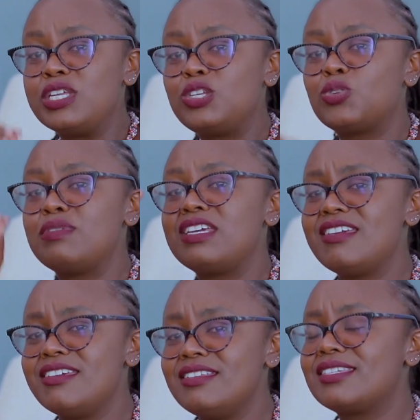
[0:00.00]
need to be
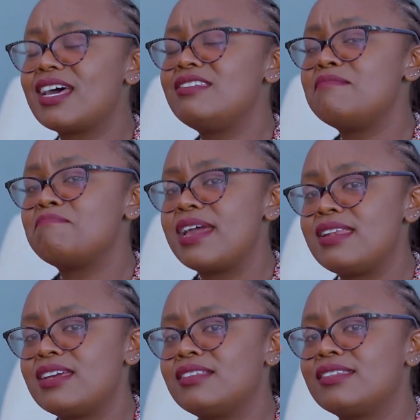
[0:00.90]

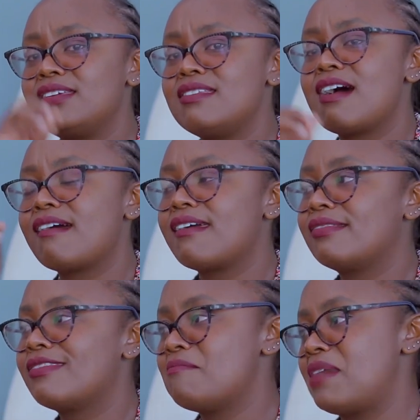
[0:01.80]
interdependent in a
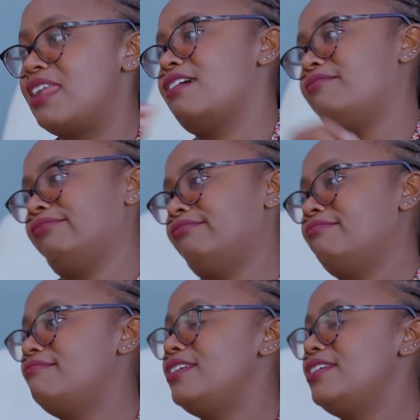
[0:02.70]
healthy manner.